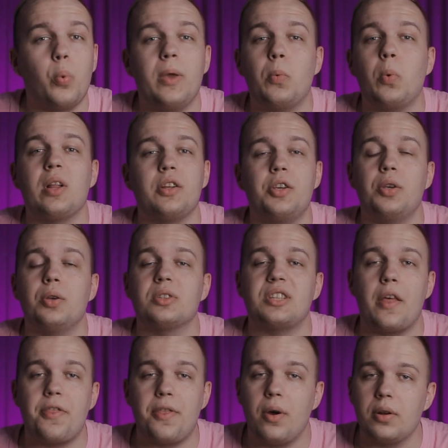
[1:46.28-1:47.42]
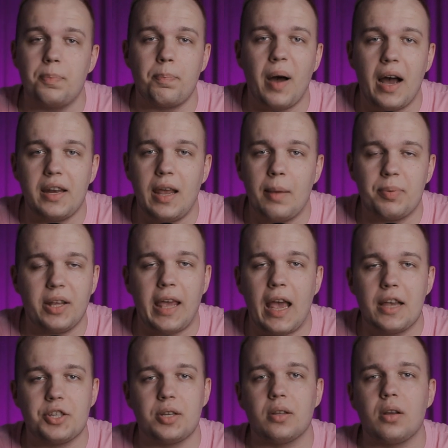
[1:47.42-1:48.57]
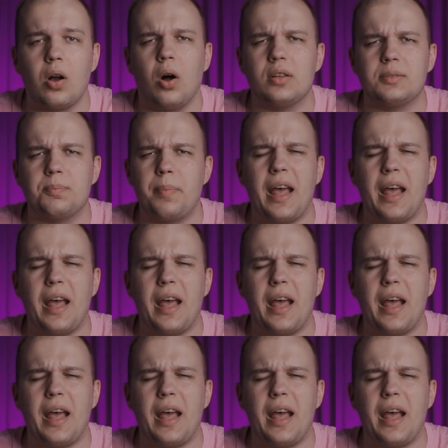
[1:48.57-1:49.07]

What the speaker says: we will use a third-party application called